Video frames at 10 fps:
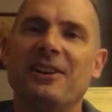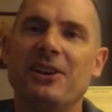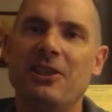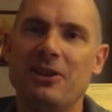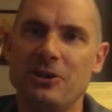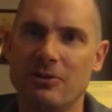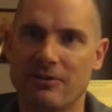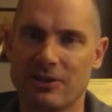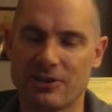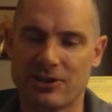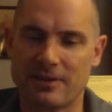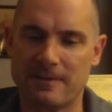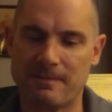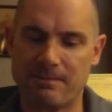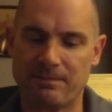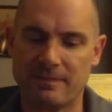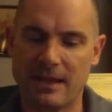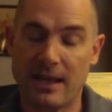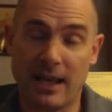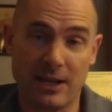in the universe.
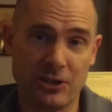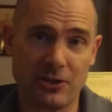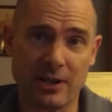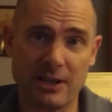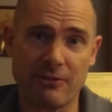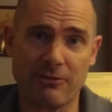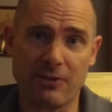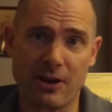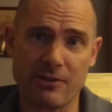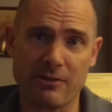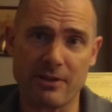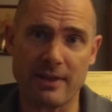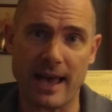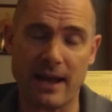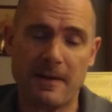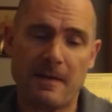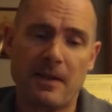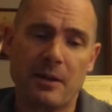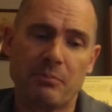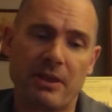And he took it even farther than that.
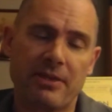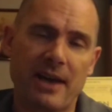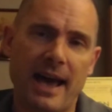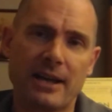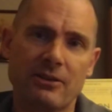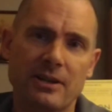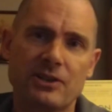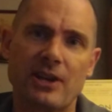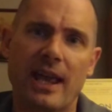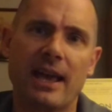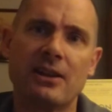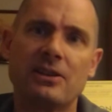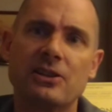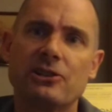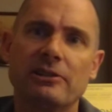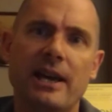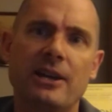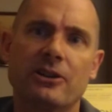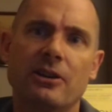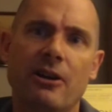Pythagoras and his
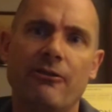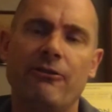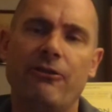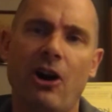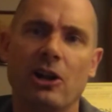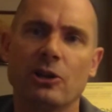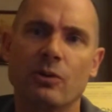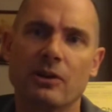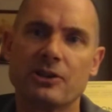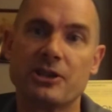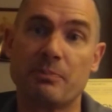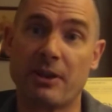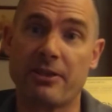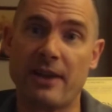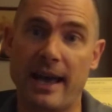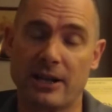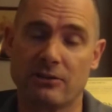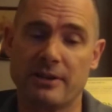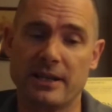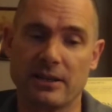later followers, the
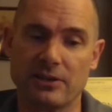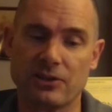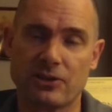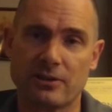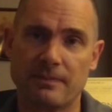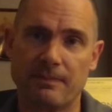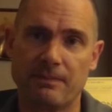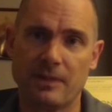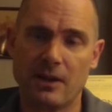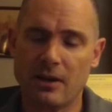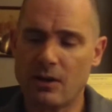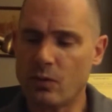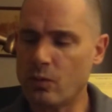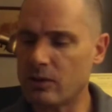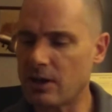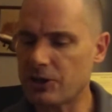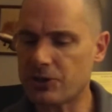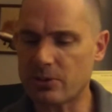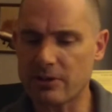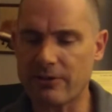Pythagoreans, were a
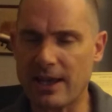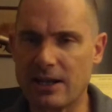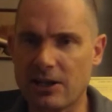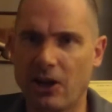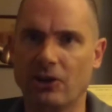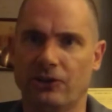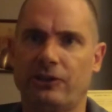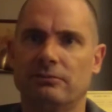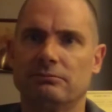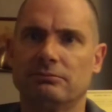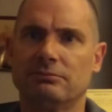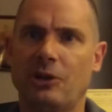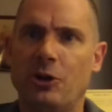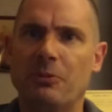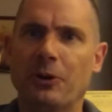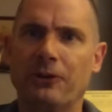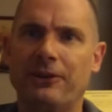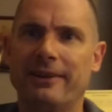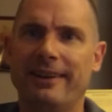sort of a cult, almost.